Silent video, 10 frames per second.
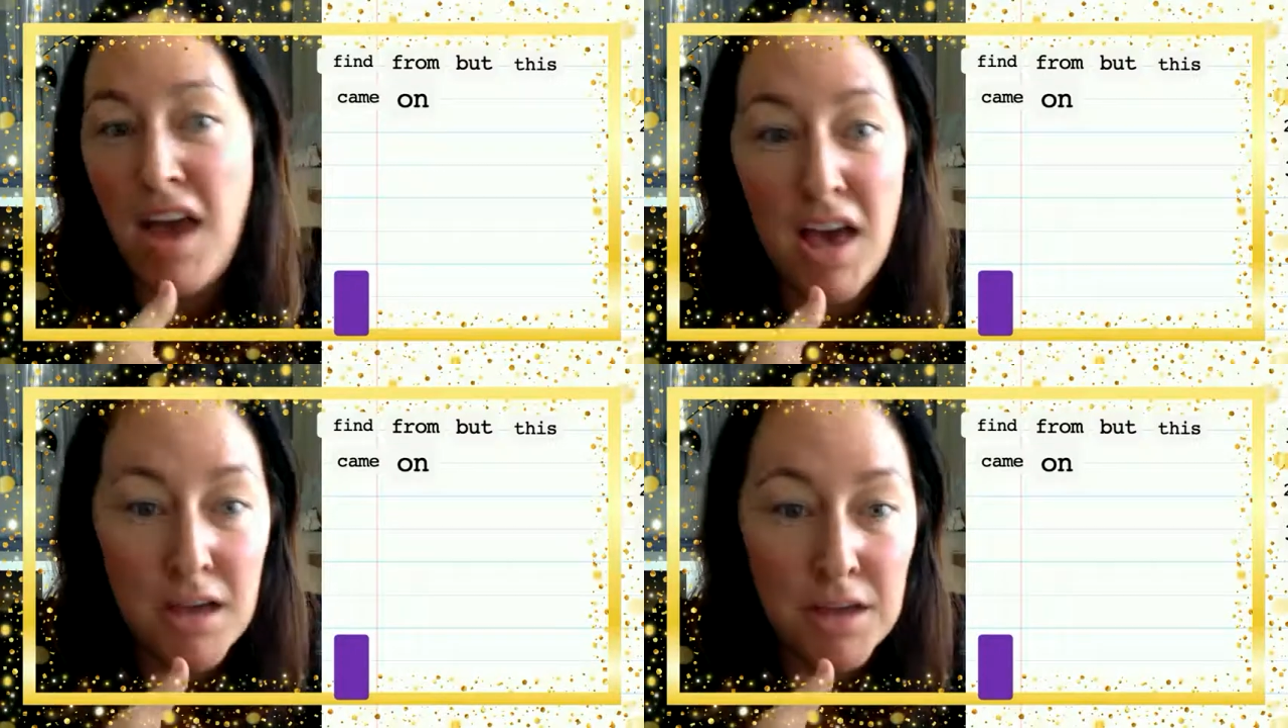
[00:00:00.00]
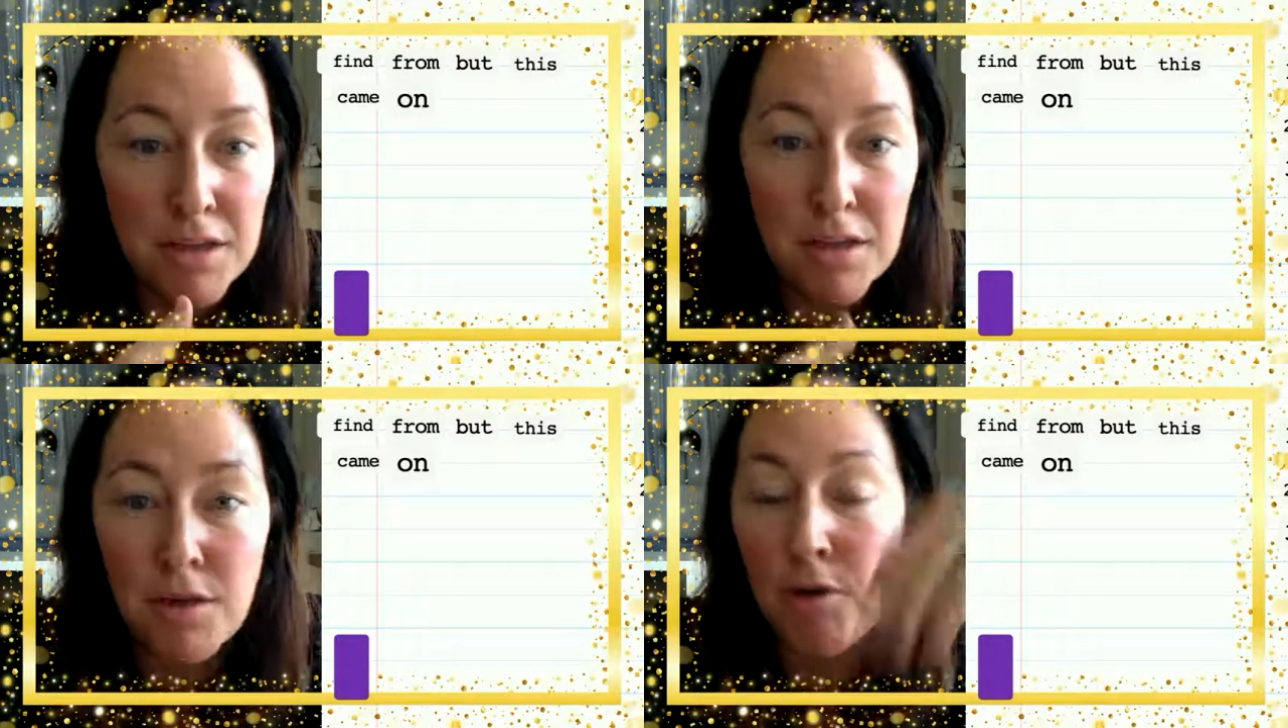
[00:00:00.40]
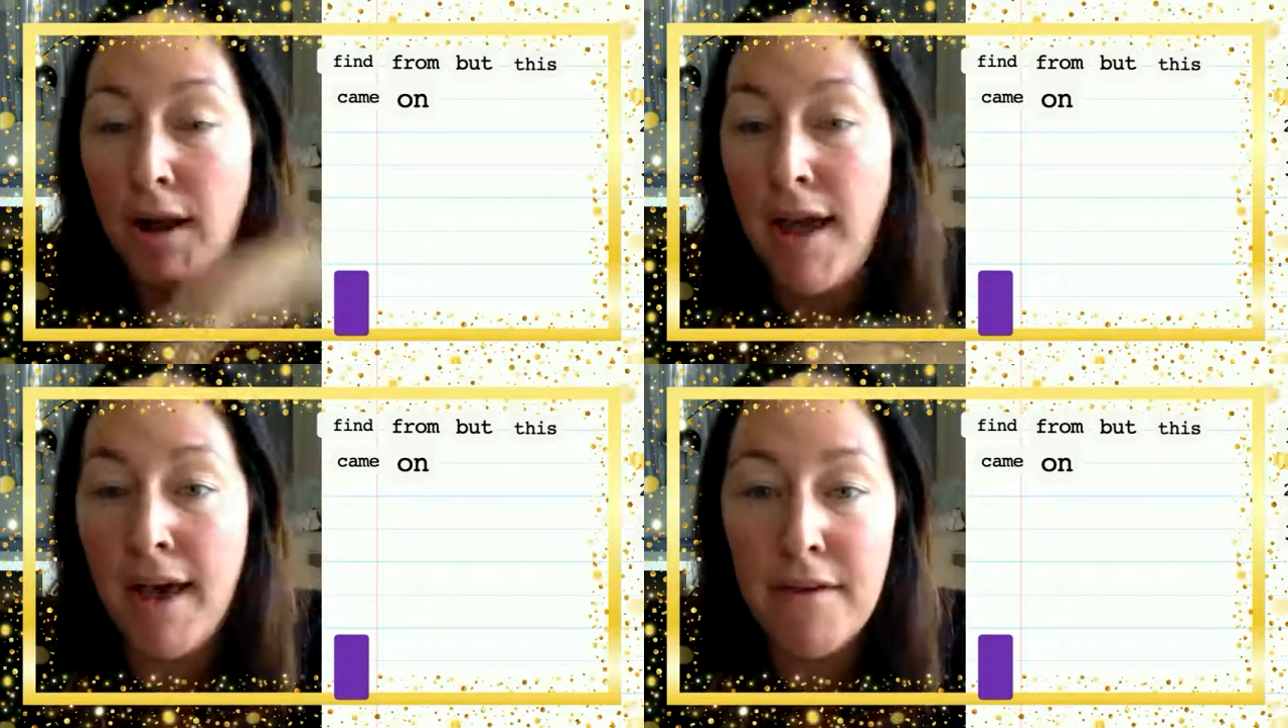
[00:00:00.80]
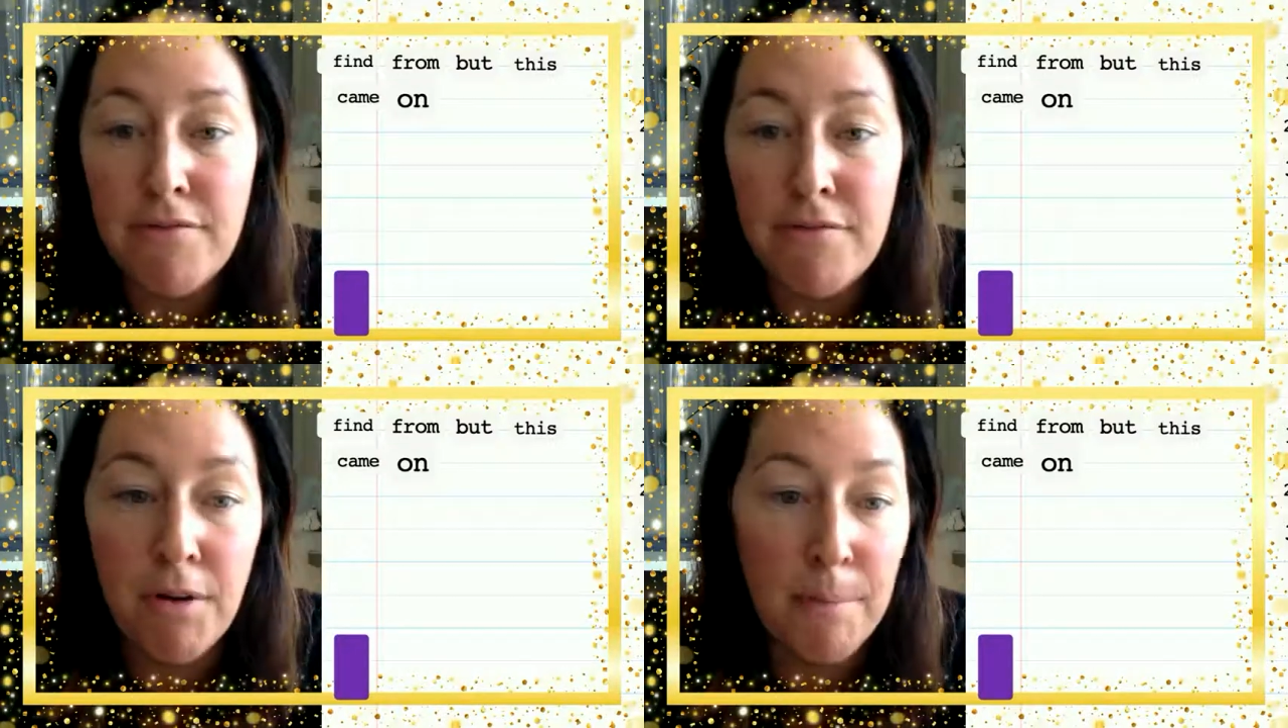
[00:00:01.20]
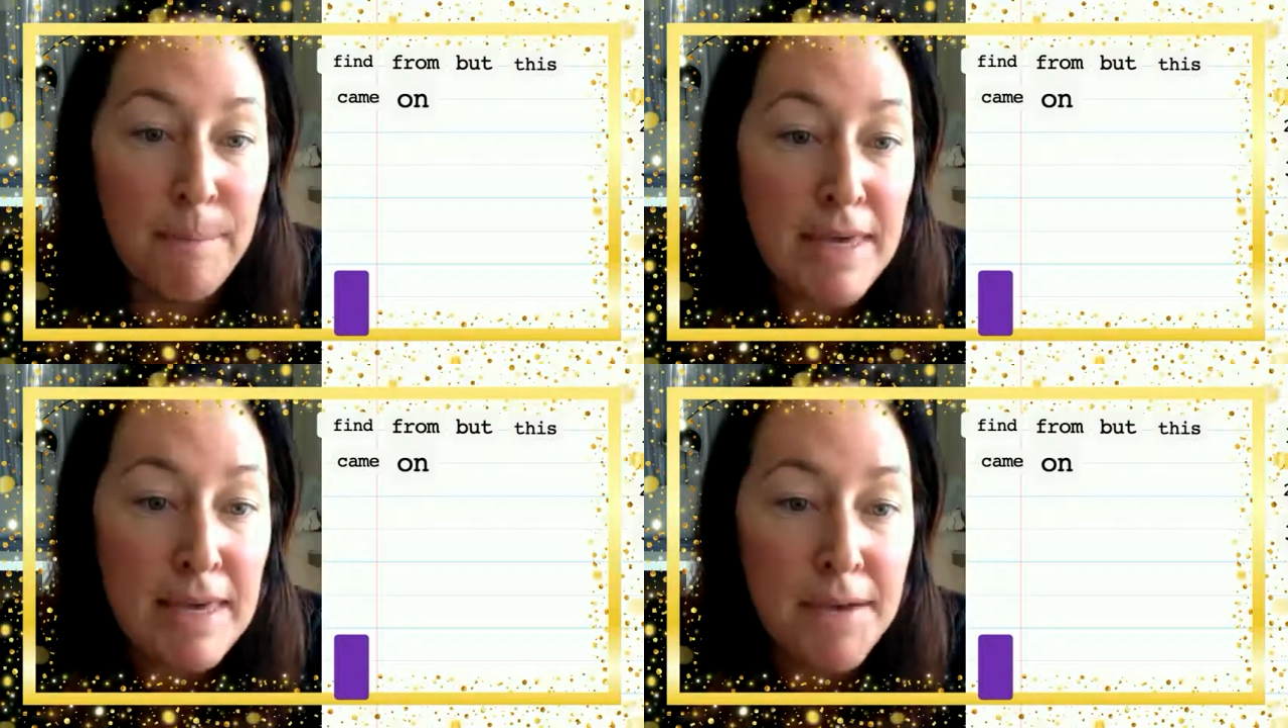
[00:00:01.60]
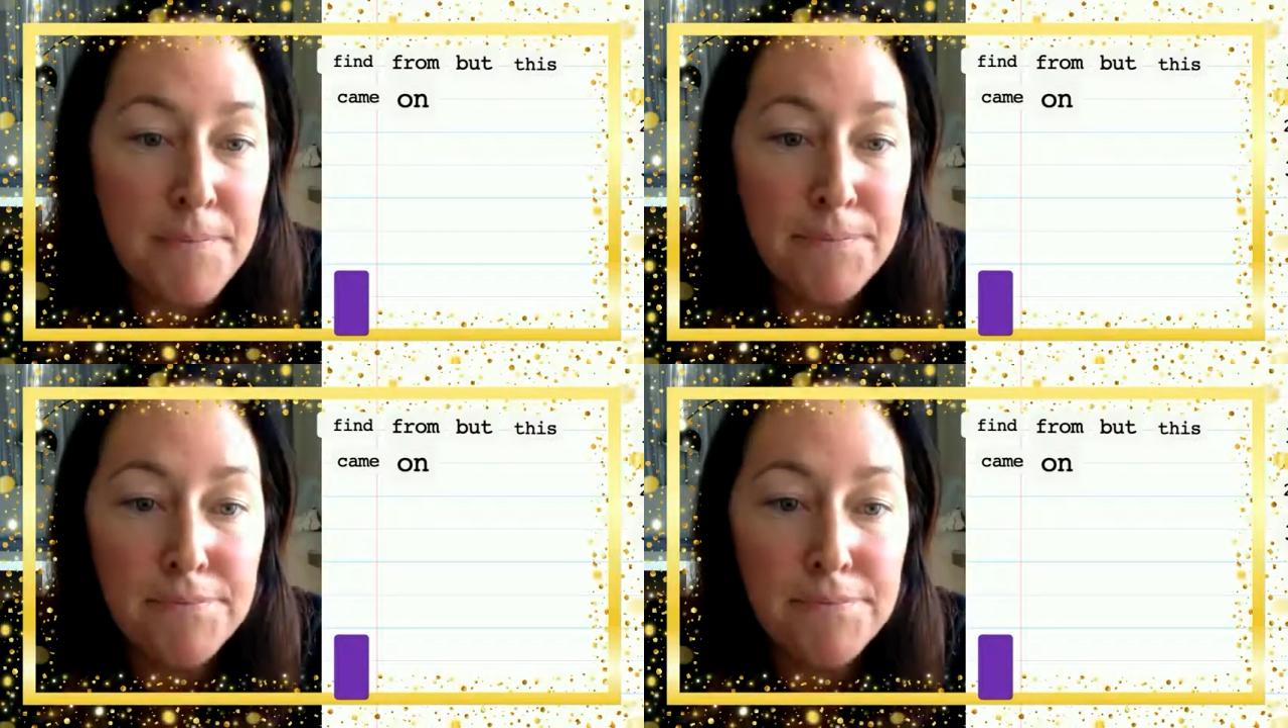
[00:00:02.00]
L or F or B.